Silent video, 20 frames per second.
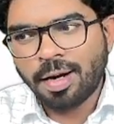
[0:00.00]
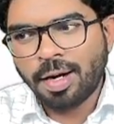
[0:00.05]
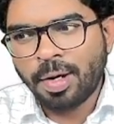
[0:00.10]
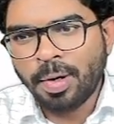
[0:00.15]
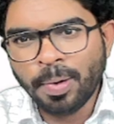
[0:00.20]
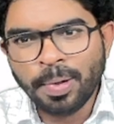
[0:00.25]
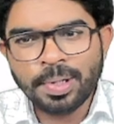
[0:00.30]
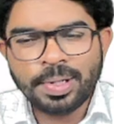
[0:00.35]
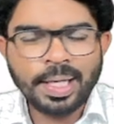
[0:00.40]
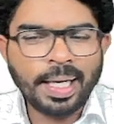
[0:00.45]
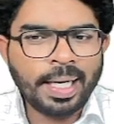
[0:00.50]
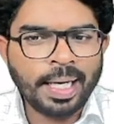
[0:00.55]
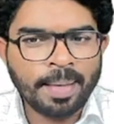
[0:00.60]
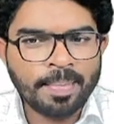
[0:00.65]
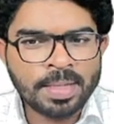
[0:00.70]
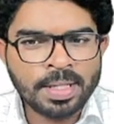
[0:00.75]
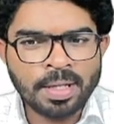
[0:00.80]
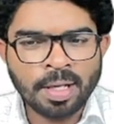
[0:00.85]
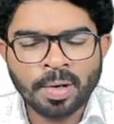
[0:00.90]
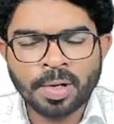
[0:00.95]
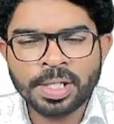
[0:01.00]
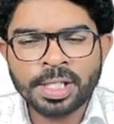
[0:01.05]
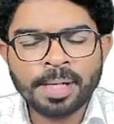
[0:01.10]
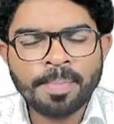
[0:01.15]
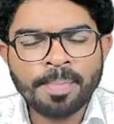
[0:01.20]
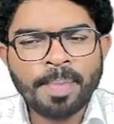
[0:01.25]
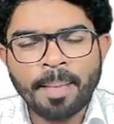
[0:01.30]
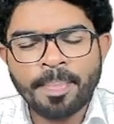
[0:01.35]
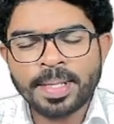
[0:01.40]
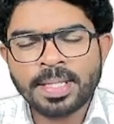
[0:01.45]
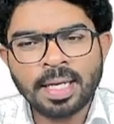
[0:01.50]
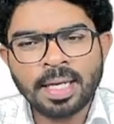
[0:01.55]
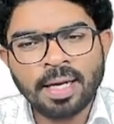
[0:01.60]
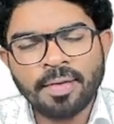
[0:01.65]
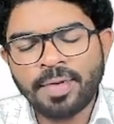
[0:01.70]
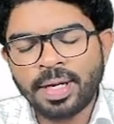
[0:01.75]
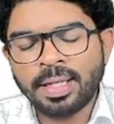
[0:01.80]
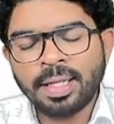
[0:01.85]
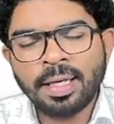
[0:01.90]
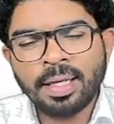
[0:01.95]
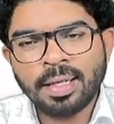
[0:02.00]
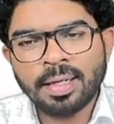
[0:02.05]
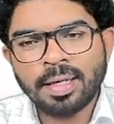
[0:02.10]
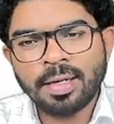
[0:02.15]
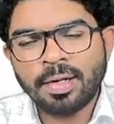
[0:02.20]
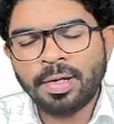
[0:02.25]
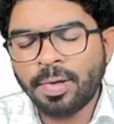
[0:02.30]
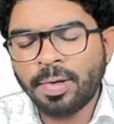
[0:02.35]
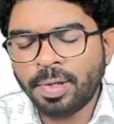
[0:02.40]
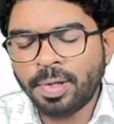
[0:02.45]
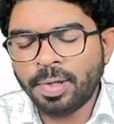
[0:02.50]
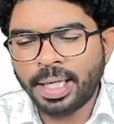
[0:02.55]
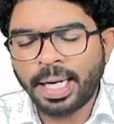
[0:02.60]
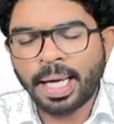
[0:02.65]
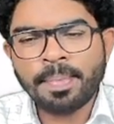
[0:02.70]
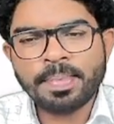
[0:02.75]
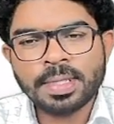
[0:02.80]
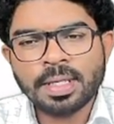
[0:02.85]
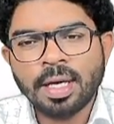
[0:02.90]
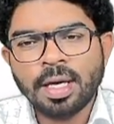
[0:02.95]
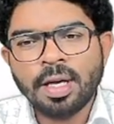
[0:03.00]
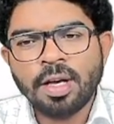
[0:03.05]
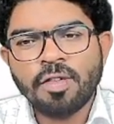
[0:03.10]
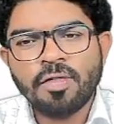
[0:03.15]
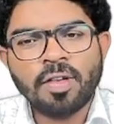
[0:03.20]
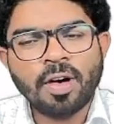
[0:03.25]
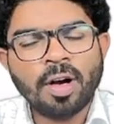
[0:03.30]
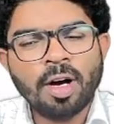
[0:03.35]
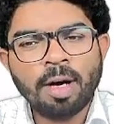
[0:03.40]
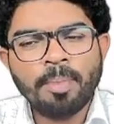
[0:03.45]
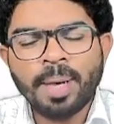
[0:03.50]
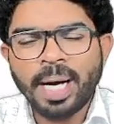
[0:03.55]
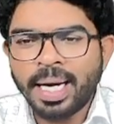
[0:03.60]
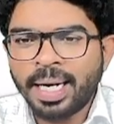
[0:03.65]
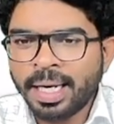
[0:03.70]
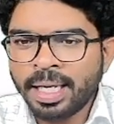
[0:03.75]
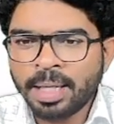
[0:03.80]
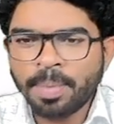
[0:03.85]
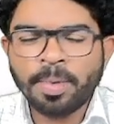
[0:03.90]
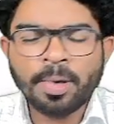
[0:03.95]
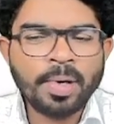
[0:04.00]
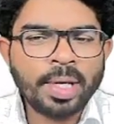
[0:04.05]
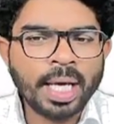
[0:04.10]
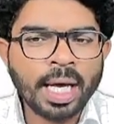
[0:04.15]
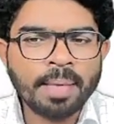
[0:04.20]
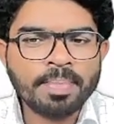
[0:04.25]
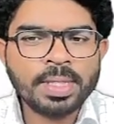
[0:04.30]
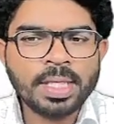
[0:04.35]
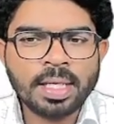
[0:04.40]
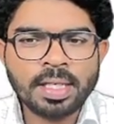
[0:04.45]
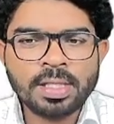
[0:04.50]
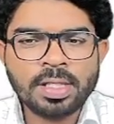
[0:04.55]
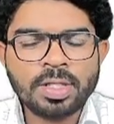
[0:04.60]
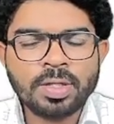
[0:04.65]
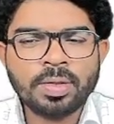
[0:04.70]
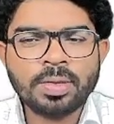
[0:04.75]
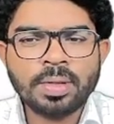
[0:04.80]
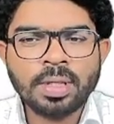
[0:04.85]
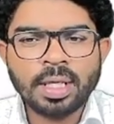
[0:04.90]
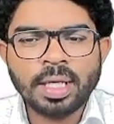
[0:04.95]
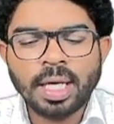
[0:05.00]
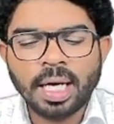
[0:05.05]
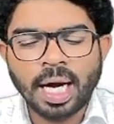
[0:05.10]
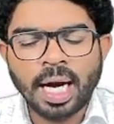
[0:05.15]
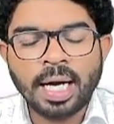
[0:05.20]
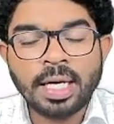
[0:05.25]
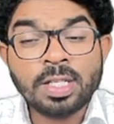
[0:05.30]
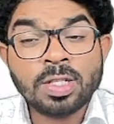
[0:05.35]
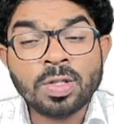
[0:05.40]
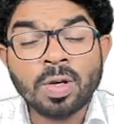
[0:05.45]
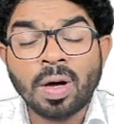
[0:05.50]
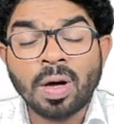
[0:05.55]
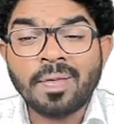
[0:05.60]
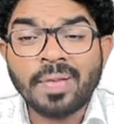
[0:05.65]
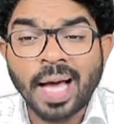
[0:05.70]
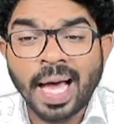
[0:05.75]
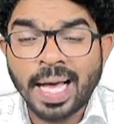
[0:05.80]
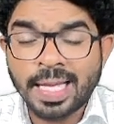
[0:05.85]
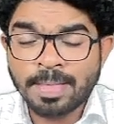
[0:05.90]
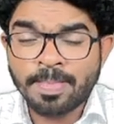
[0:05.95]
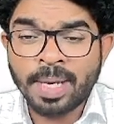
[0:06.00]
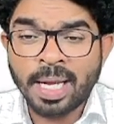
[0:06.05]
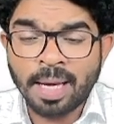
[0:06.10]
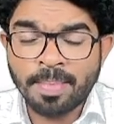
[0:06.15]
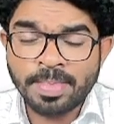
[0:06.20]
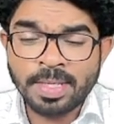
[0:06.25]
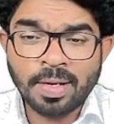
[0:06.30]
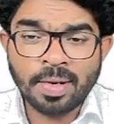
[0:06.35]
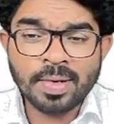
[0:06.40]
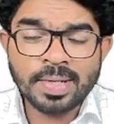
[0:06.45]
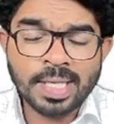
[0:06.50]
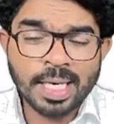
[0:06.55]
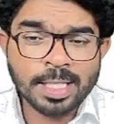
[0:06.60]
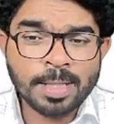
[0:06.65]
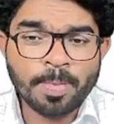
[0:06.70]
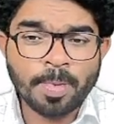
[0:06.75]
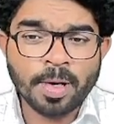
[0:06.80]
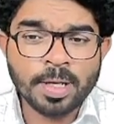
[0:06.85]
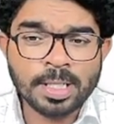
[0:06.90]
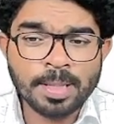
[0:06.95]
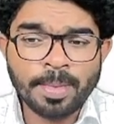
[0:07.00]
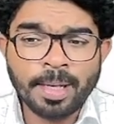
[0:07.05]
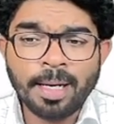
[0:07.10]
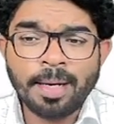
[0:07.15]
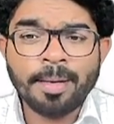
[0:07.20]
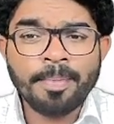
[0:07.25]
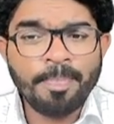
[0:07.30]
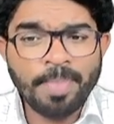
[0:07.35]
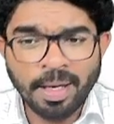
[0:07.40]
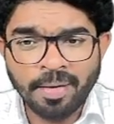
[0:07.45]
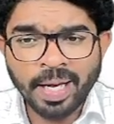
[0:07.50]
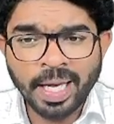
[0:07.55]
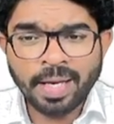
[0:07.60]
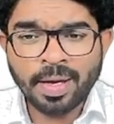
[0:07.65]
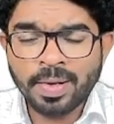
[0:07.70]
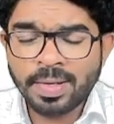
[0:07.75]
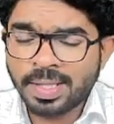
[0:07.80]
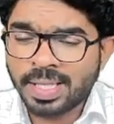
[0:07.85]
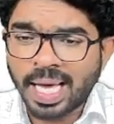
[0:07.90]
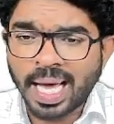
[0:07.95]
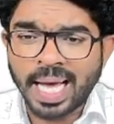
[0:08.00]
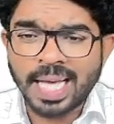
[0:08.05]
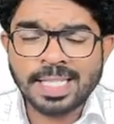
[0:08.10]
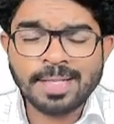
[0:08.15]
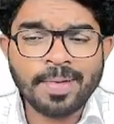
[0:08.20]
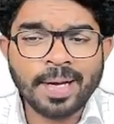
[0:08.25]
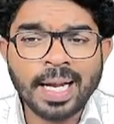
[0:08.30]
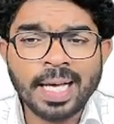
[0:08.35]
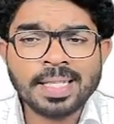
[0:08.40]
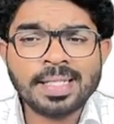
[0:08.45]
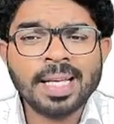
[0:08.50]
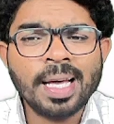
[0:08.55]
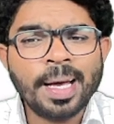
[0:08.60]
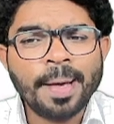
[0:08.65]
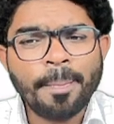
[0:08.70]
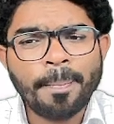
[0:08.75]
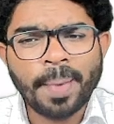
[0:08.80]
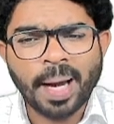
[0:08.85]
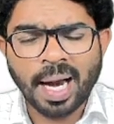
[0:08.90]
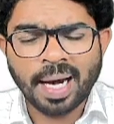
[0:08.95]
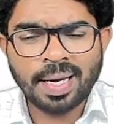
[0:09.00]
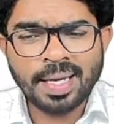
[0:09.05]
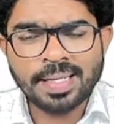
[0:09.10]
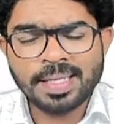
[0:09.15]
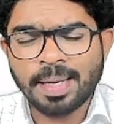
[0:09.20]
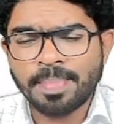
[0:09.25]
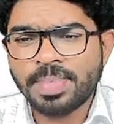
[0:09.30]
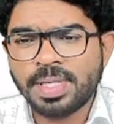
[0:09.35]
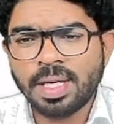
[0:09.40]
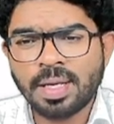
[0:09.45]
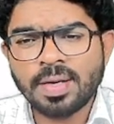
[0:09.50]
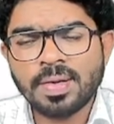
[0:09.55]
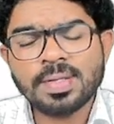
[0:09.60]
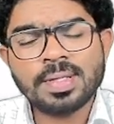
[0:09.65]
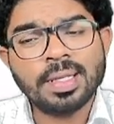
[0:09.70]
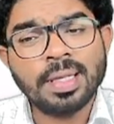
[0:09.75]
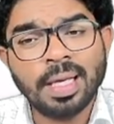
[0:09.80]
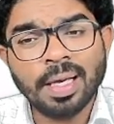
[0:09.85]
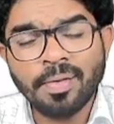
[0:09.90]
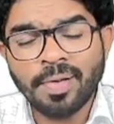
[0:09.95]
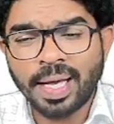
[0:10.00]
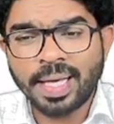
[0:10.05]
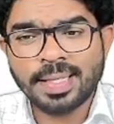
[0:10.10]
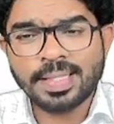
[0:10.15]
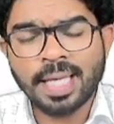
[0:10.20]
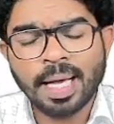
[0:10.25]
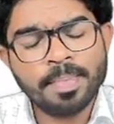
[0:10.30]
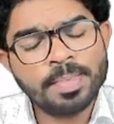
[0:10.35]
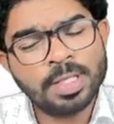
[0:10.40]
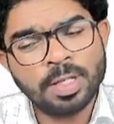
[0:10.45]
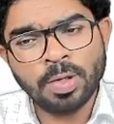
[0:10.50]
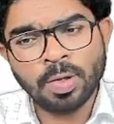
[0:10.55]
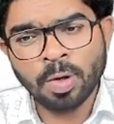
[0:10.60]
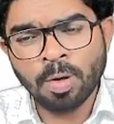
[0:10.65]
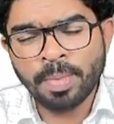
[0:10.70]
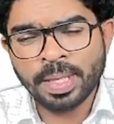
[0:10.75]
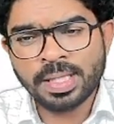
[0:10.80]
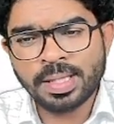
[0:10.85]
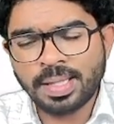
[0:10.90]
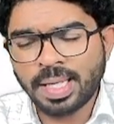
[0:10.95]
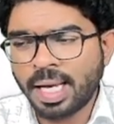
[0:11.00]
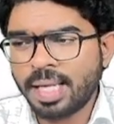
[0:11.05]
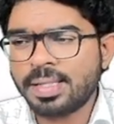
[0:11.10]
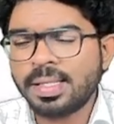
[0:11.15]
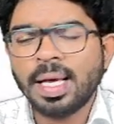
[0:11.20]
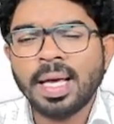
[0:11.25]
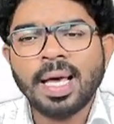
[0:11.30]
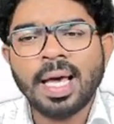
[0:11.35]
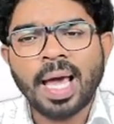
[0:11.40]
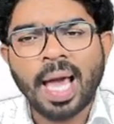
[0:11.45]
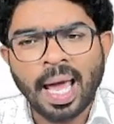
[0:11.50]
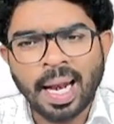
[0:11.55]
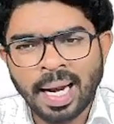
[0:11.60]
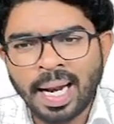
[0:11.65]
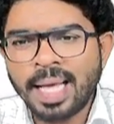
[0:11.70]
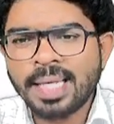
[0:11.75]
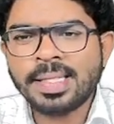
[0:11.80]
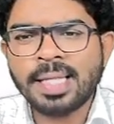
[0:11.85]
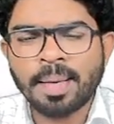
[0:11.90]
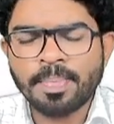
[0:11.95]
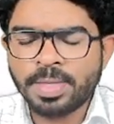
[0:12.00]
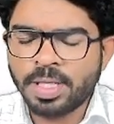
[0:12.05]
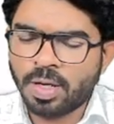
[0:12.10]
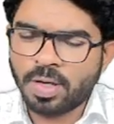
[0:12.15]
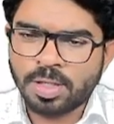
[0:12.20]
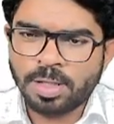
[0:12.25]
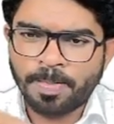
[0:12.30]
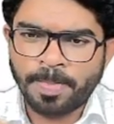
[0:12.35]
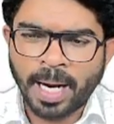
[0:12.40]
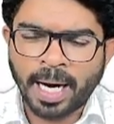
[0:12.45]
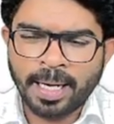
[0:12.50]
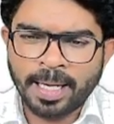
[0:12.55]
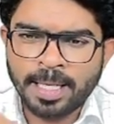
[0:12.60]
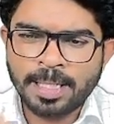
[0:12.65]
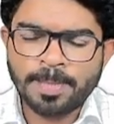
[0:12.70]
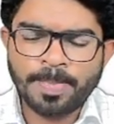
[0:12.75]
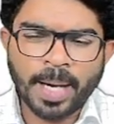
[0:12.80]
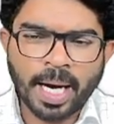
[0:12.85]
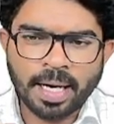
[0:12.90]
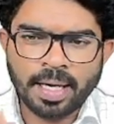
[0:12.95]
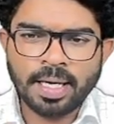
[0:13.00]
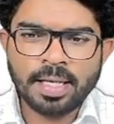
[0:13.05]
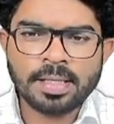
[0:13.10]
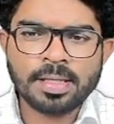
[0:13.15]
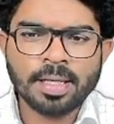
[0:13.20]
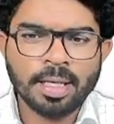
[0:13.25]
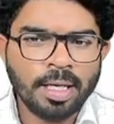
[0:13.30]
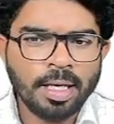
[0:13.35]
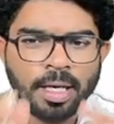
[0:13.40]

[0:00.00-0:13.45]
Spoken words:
2 to 3 times, the question papers and everything, 2 to 3 times, followed by attend the bootcamp series 2 and solve as many MCQs as possible, PYQs as well as practice MCQs, give exams, do mistakes, analyze the MCQs, practice,